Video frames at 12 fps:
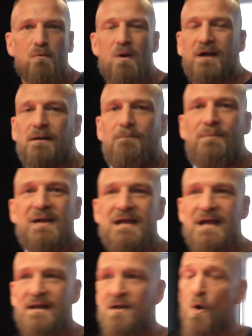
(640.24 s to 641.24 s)
and we're
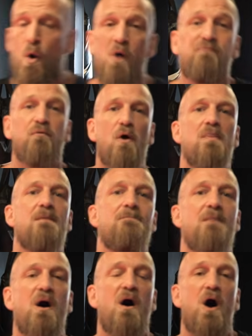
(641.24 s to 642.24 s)
competing, or if we're on
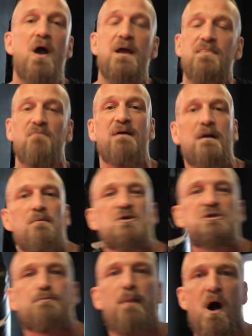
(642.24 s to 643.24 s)
in the ring and we're
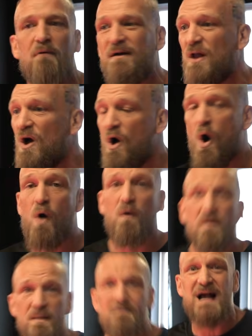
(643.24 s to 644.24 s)
sparring, or
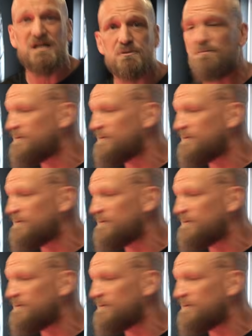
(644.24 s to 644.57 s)
on the mats, we're